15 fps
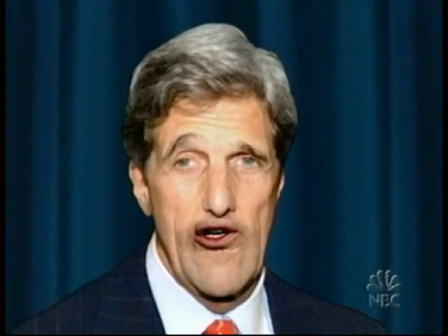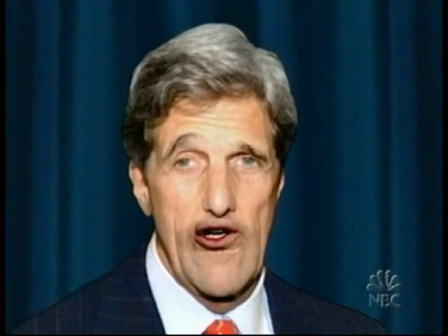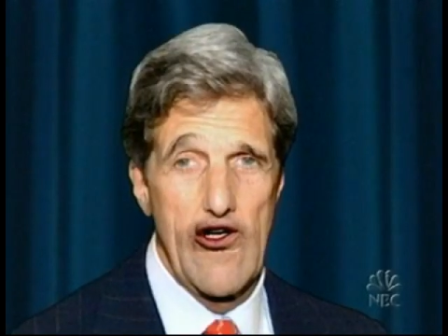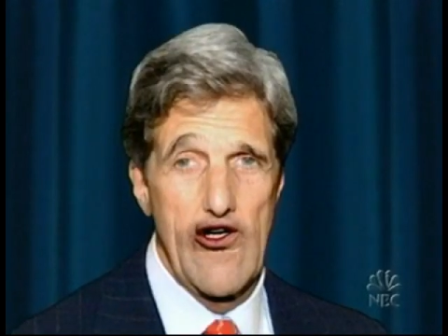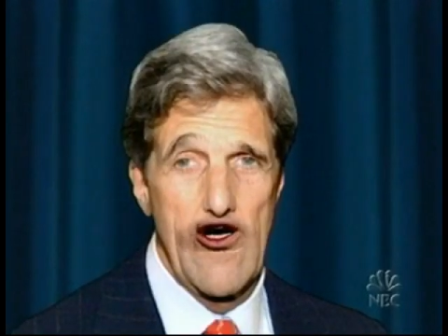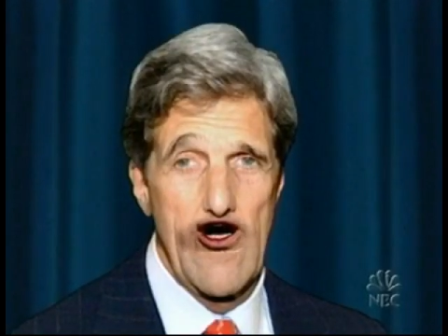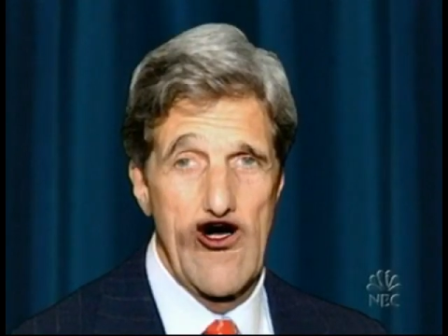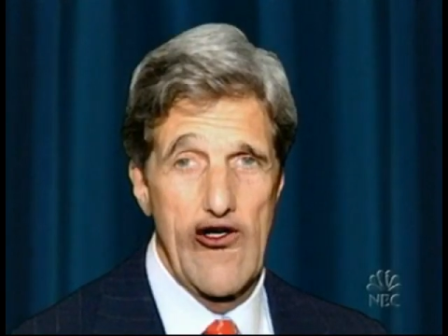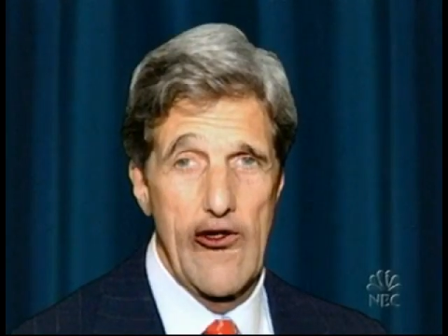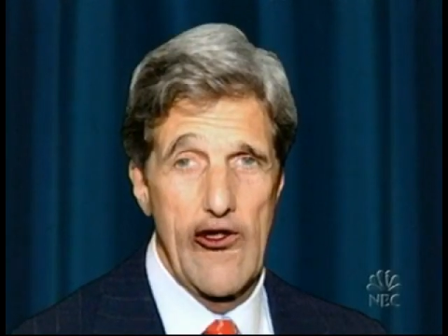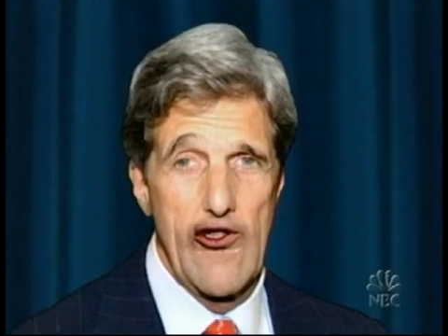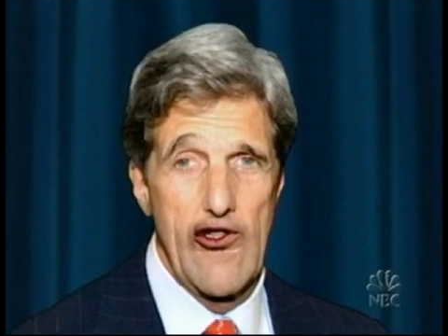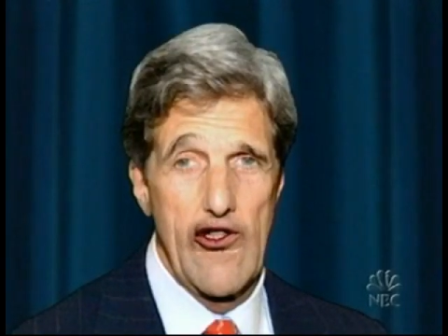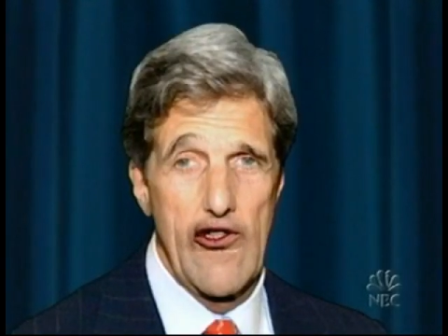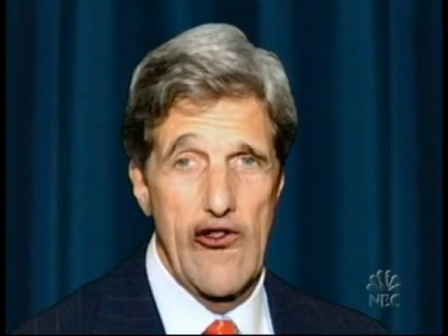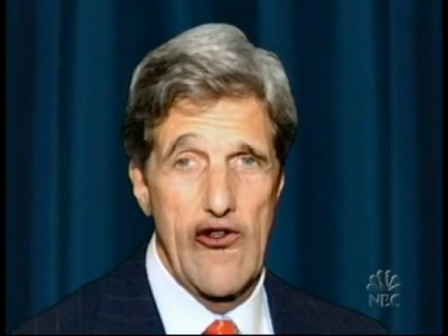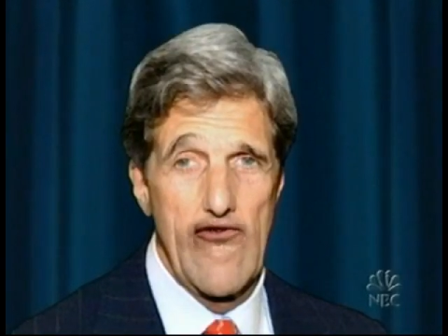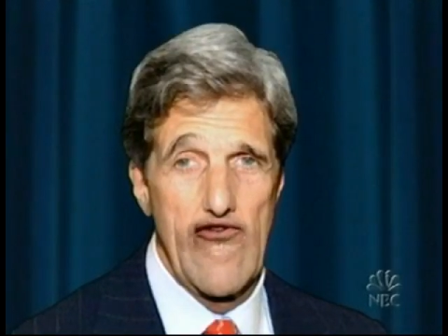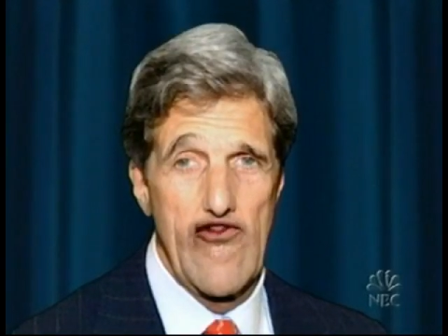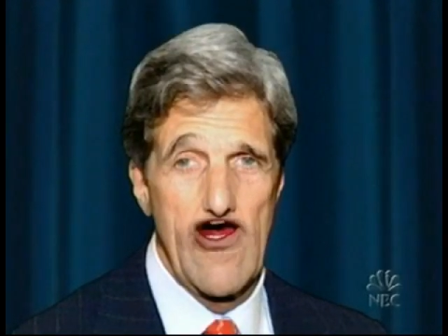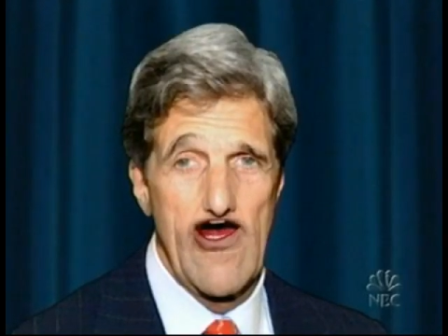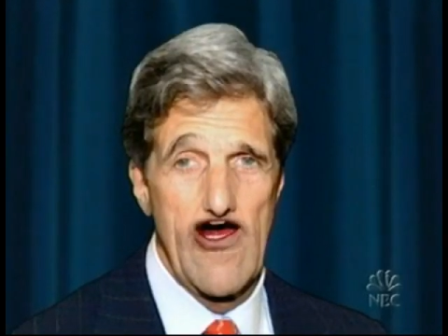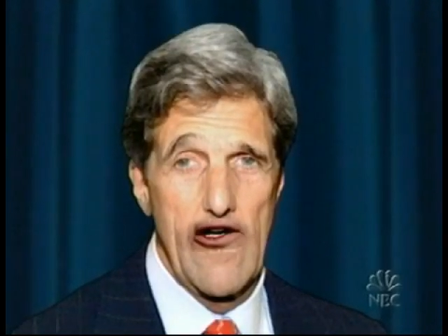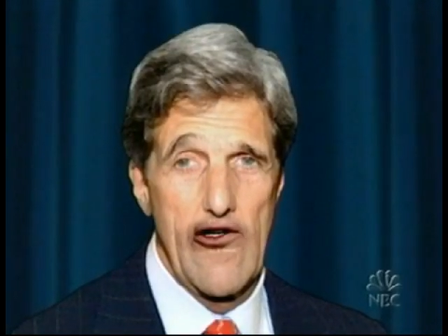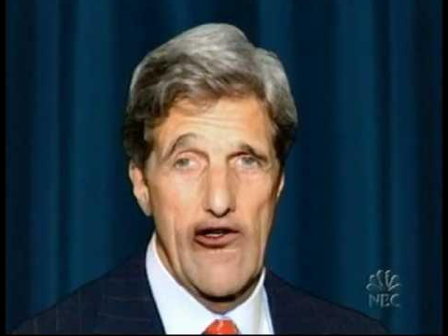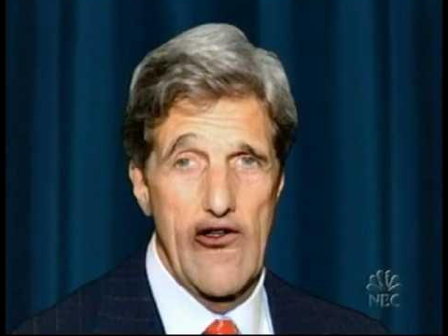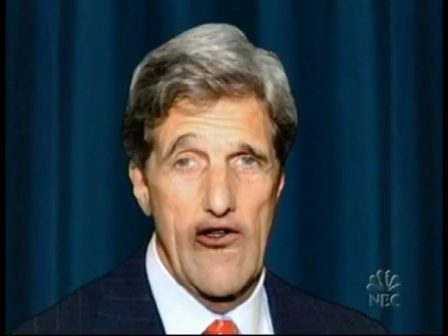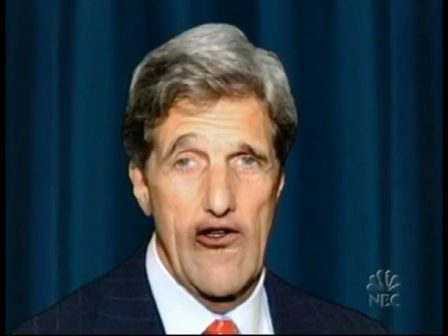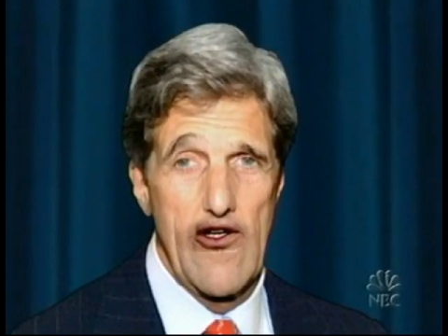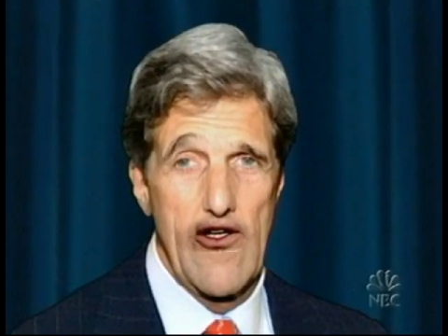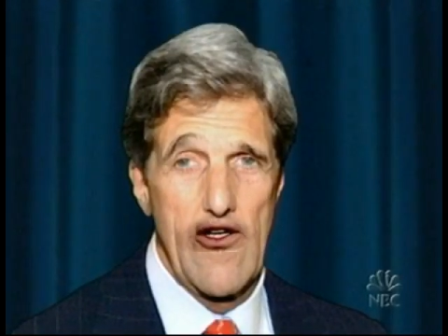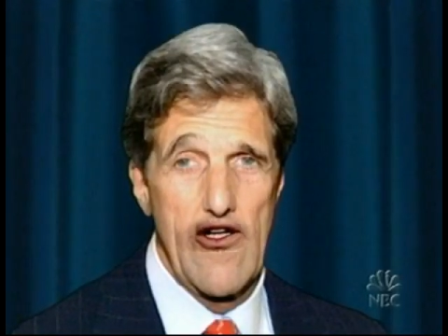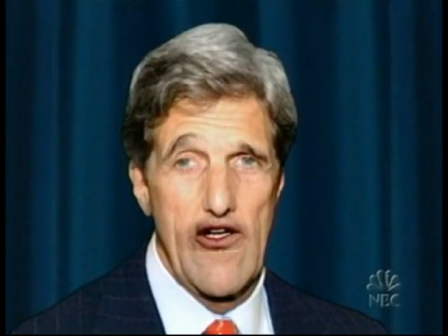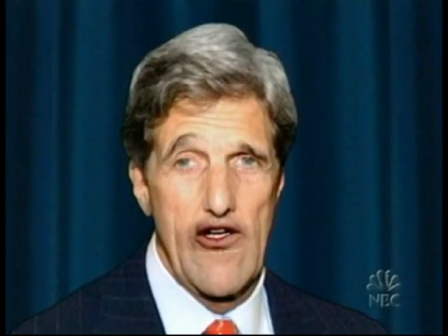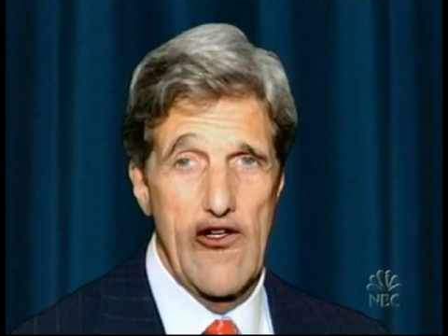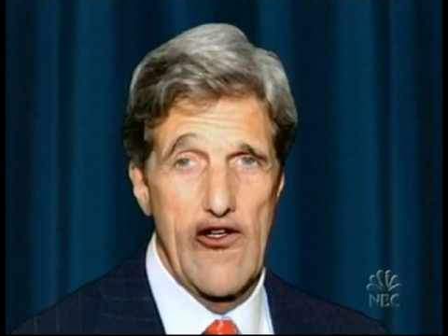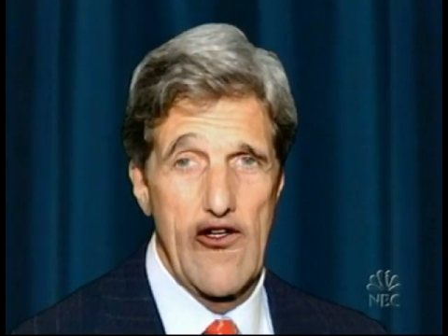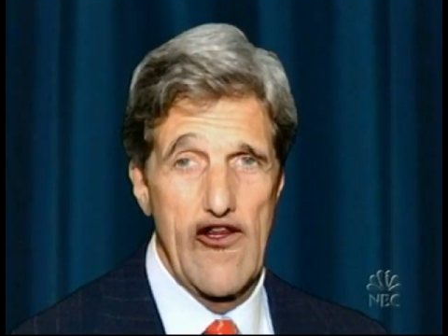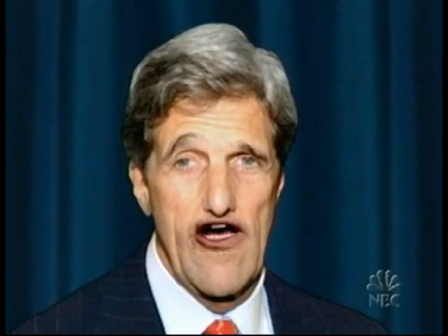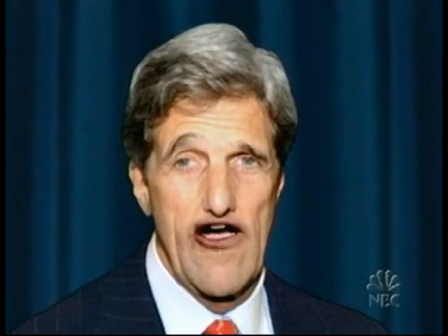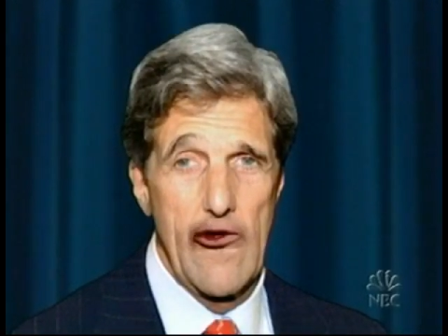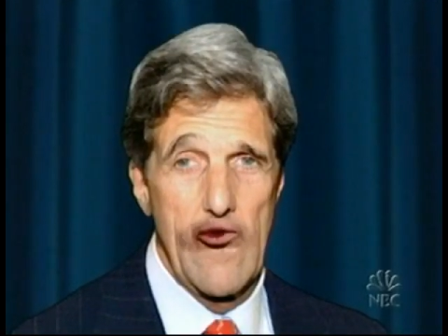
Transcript: cognizant of that. That's